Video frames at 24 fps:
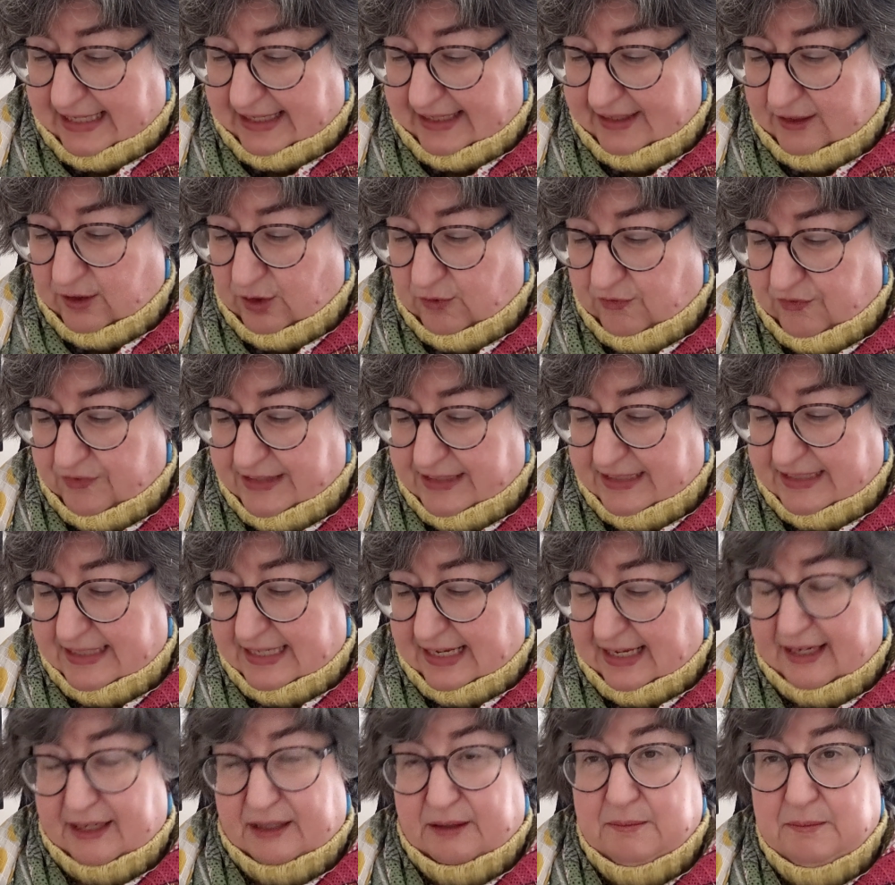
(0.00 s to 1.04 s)
of the
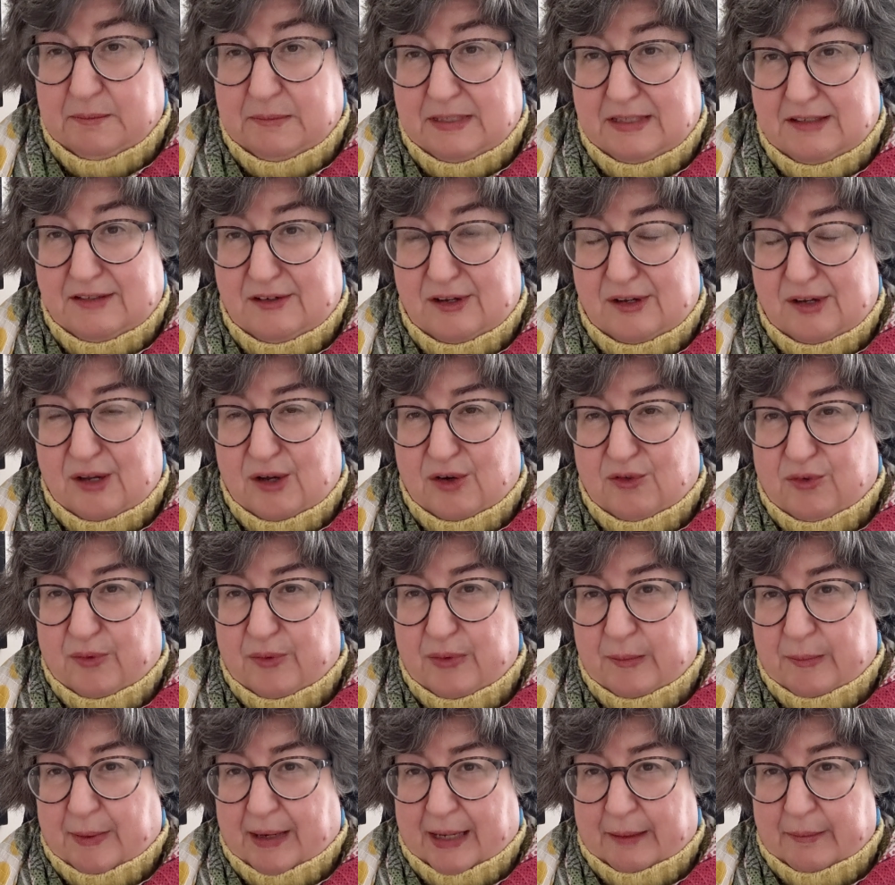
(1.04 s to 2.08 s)
Psalms from
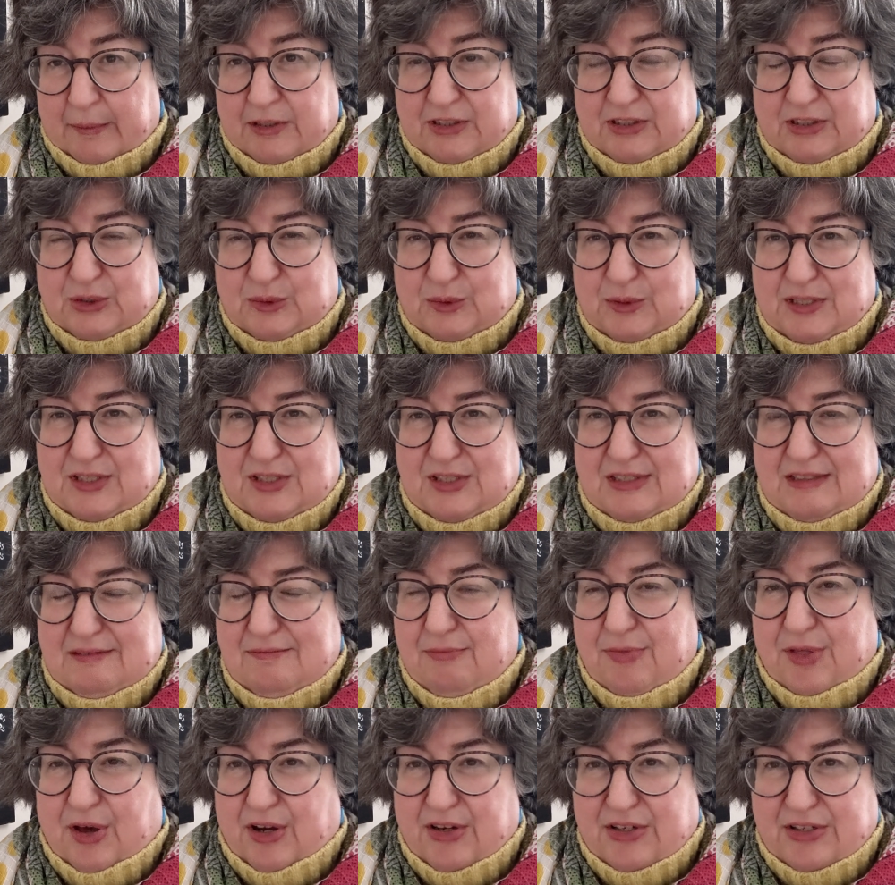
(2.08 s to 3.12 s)
the Bible, so it's
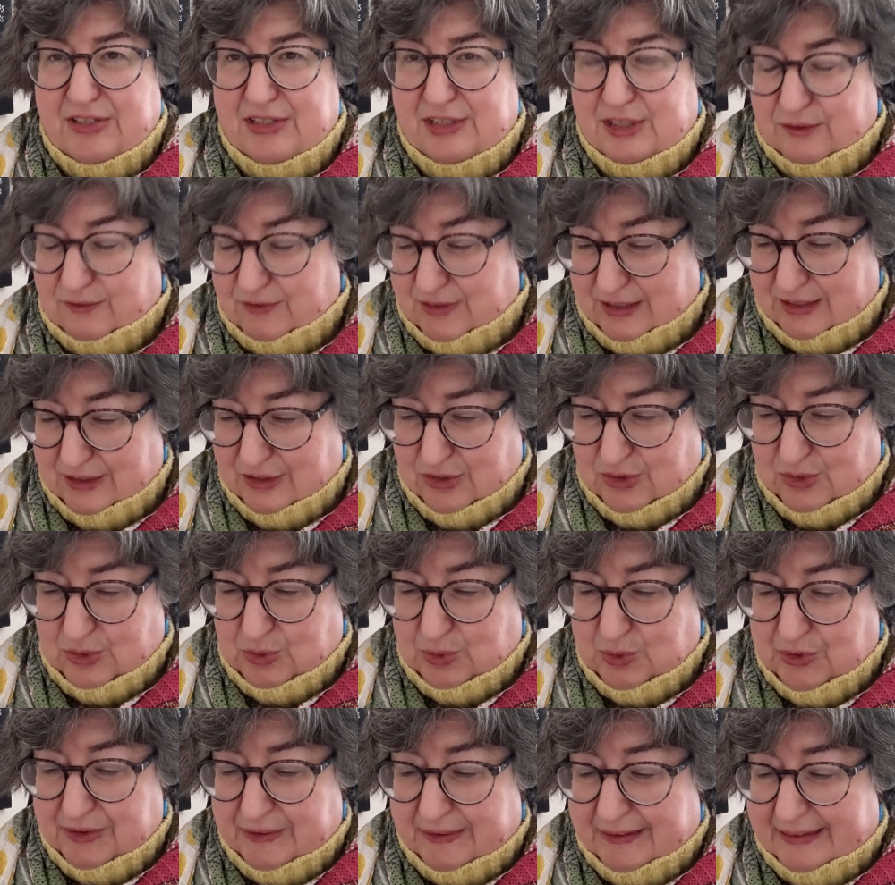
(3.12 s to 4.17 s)
thousands of years
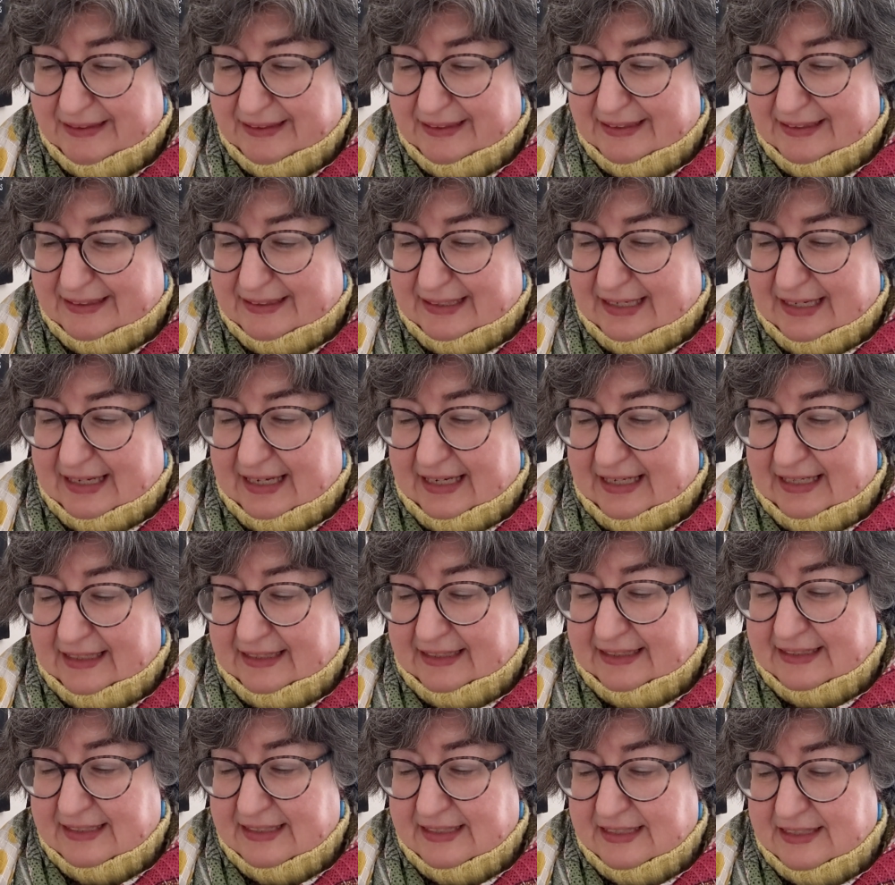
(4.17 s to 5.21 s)
old.
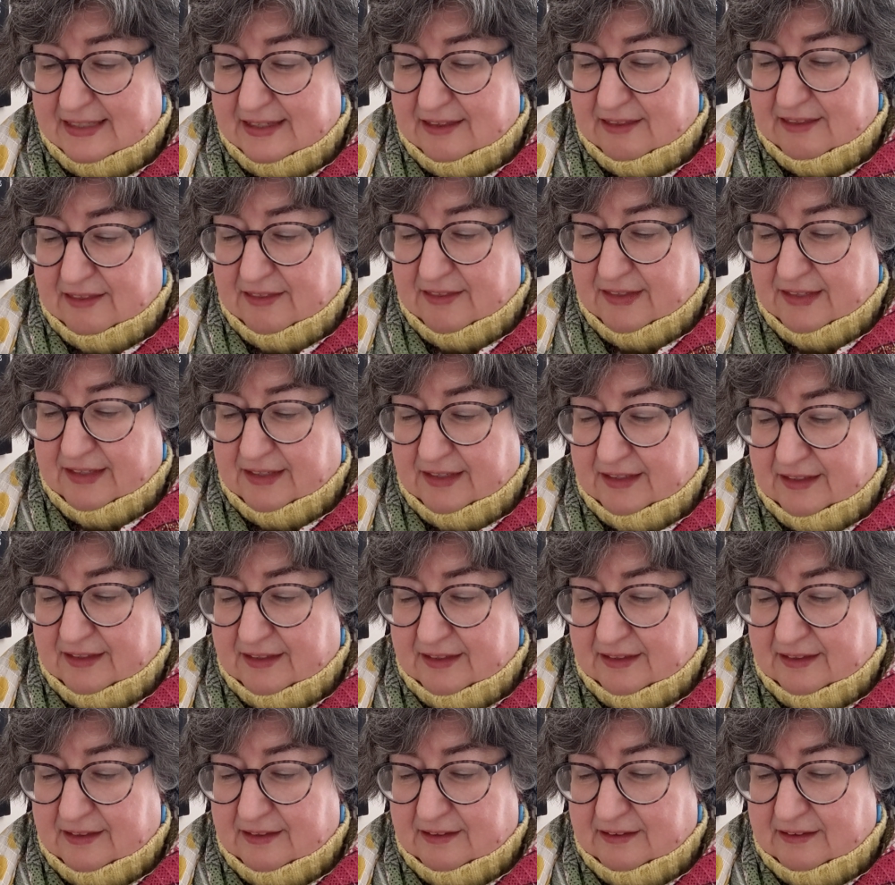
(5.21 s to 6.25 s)
And
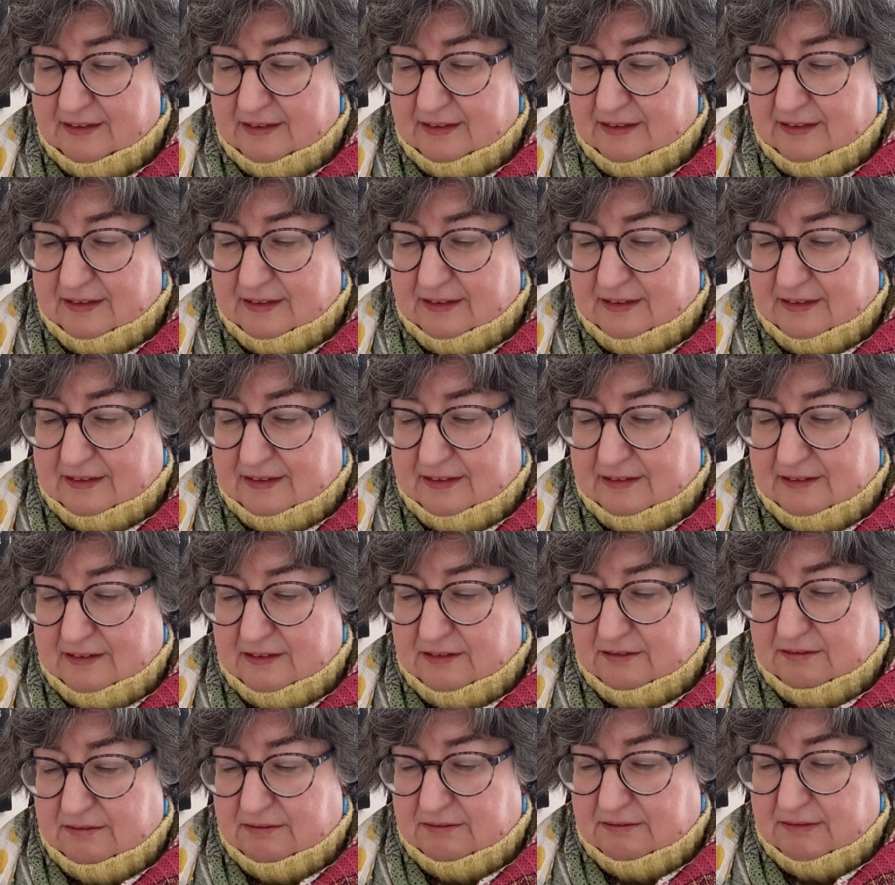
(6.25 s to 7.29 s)
at
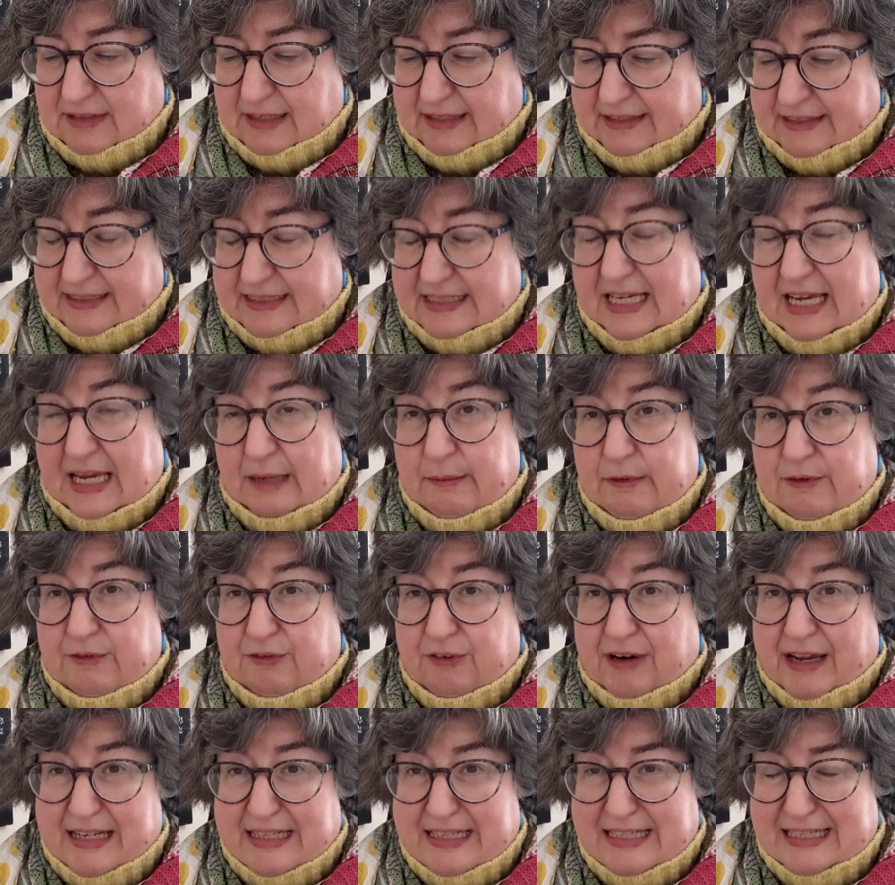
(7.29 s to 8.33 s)
the time of
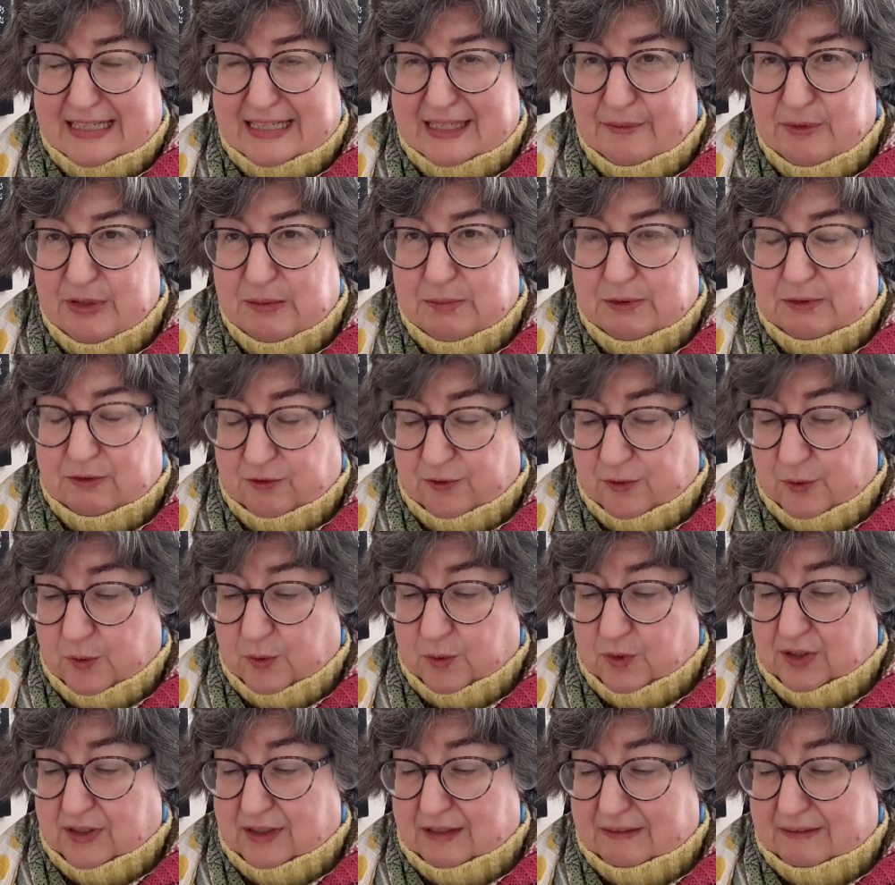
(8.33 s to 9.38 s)
writing, it was
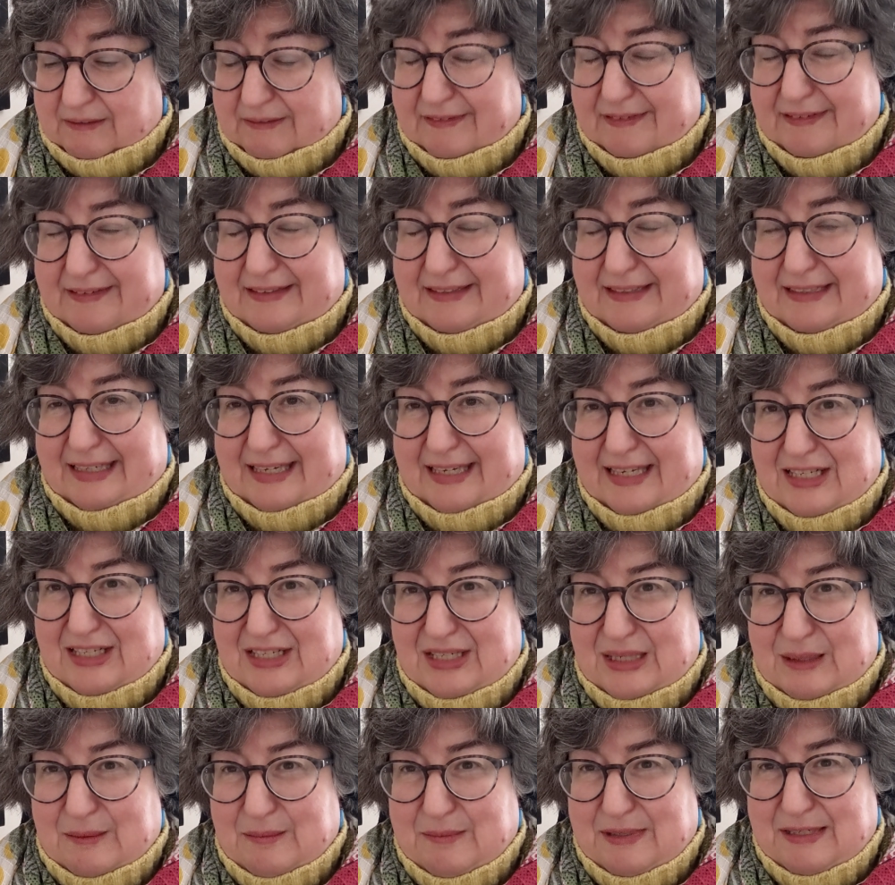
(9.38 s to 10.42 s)
before the King
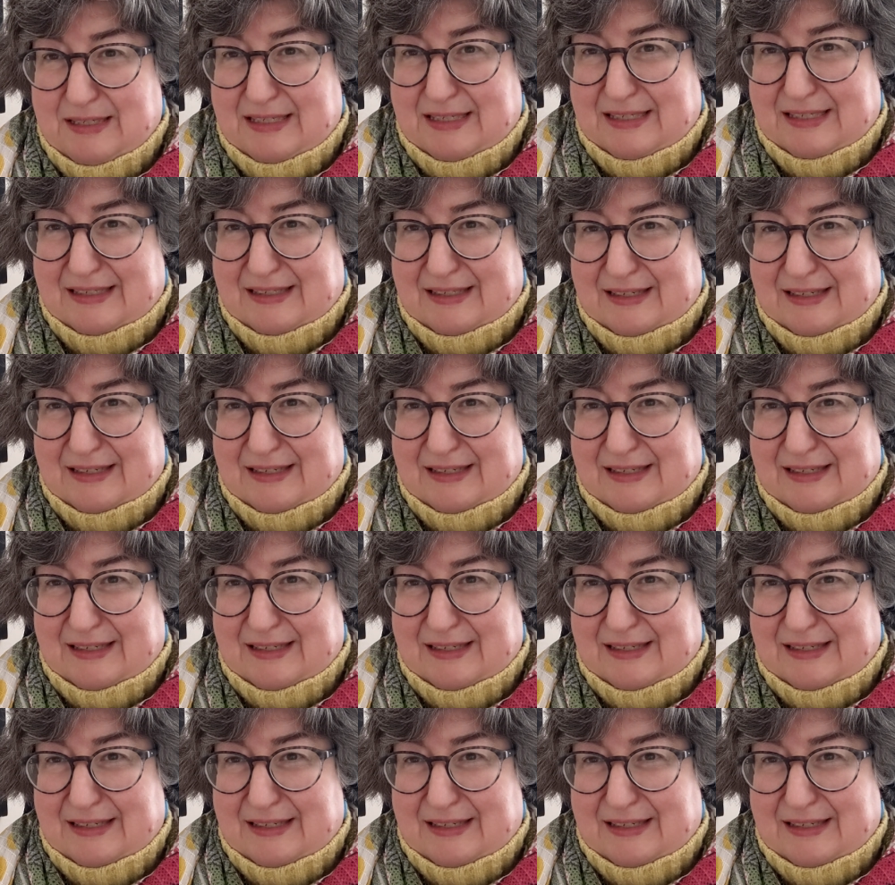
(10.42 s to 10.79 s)
James